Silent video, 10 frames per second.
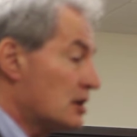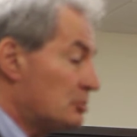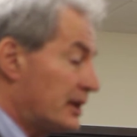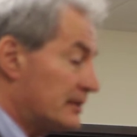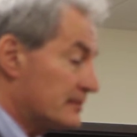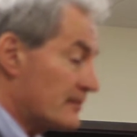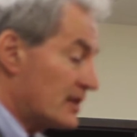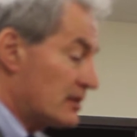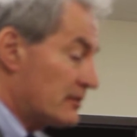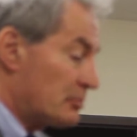But
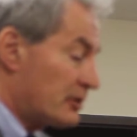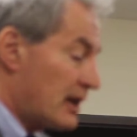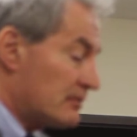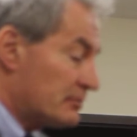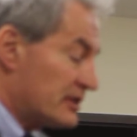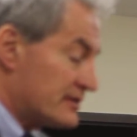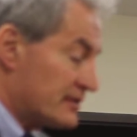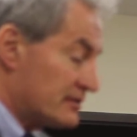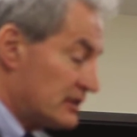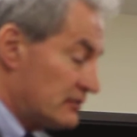the problem is
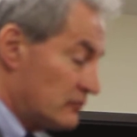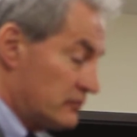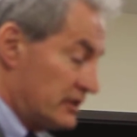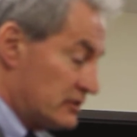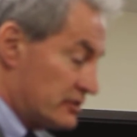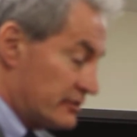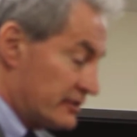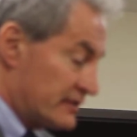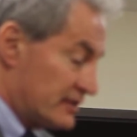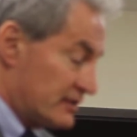the
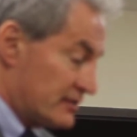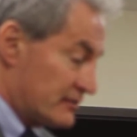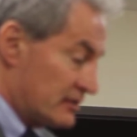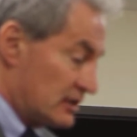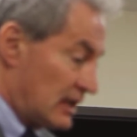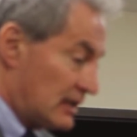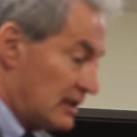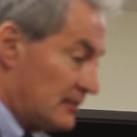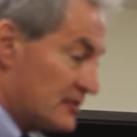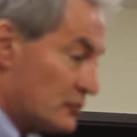insurance industry
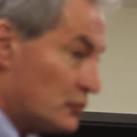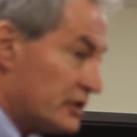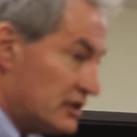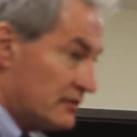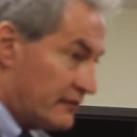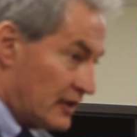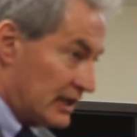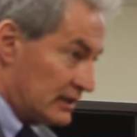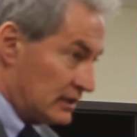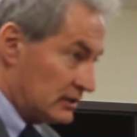keeps
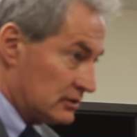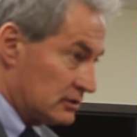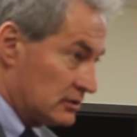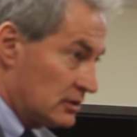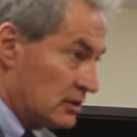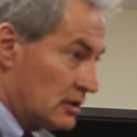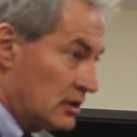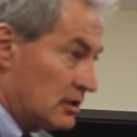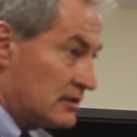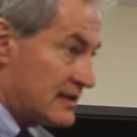redefining
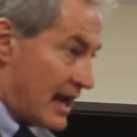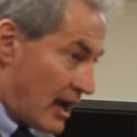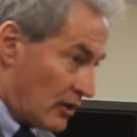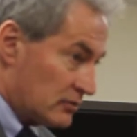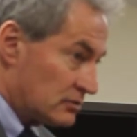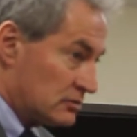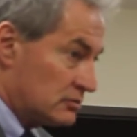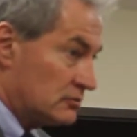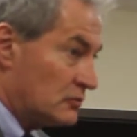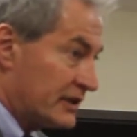down
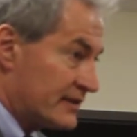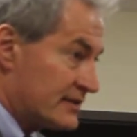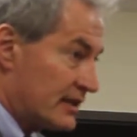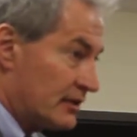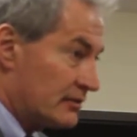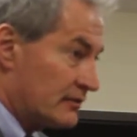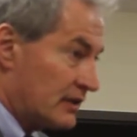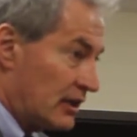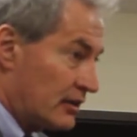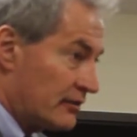what the standard of
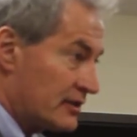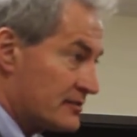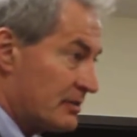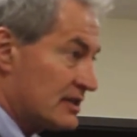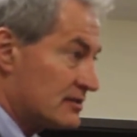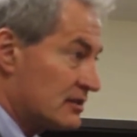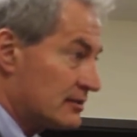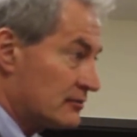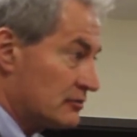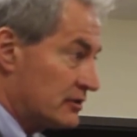care is based on
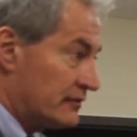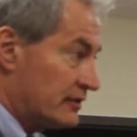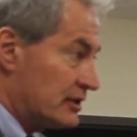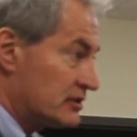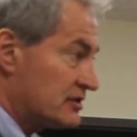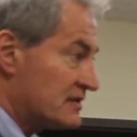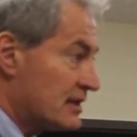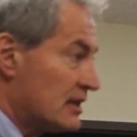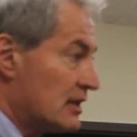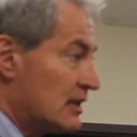their own definitions.
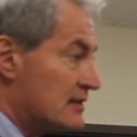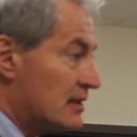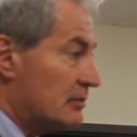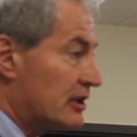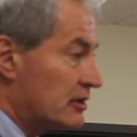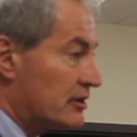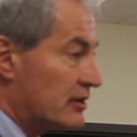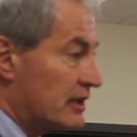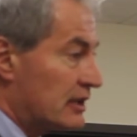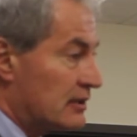And somehow or another
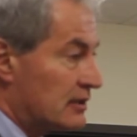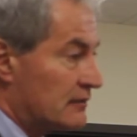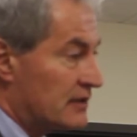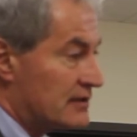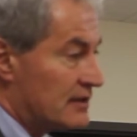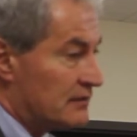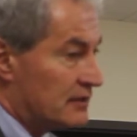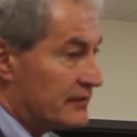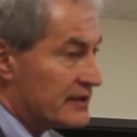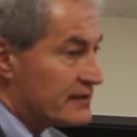they get convinced, they've
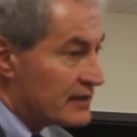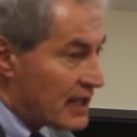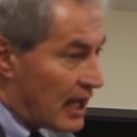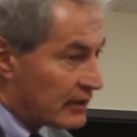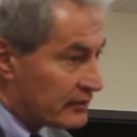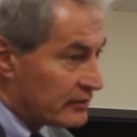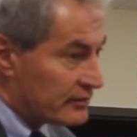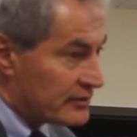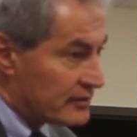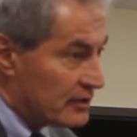convinced the doctors